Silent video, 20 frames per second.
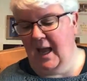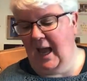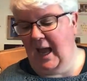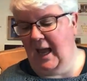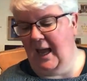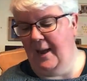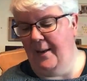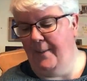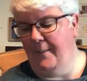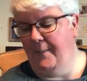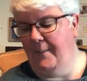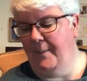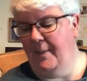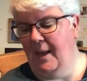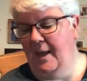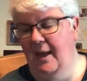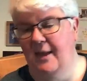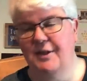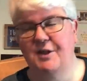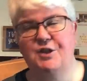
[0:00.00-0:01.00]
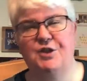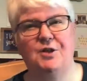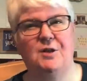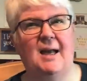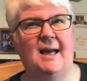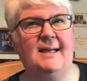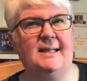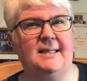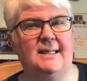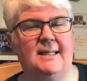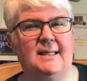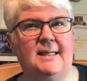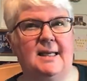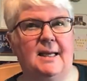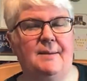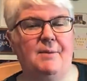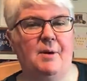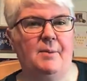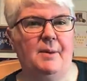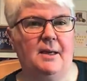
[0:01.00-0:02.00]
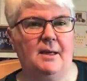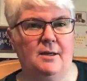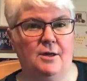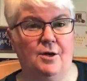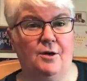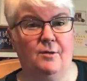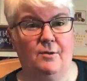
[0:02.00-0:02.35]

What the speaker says: They do like to see maybe